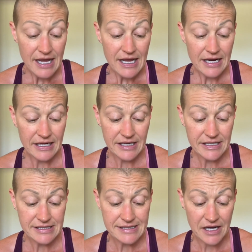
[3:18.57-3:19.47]
It
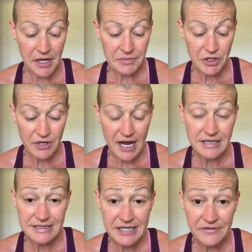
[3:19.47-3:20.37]
is your
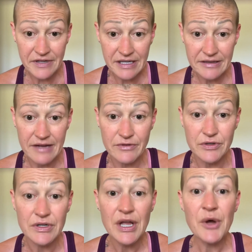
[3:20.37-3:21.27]
activity
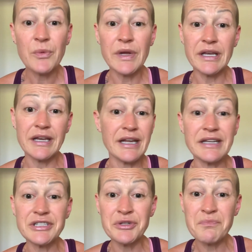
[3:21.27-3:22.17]
level. We
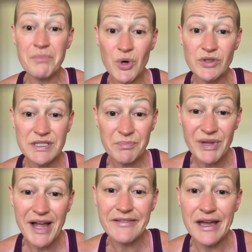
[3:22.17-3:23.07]
need to
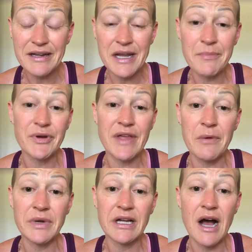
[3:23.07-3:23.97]
multiply that number that
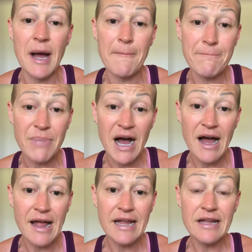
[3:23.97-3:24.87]
we got
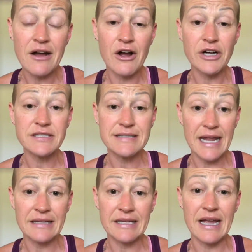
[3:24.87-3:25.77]
by our
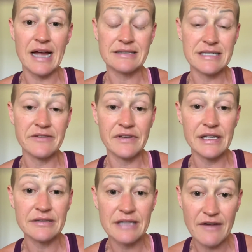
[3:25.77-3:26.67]
daily
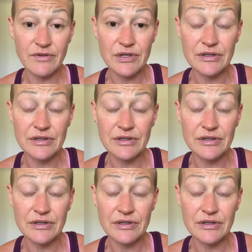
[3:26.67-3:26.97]
activity level.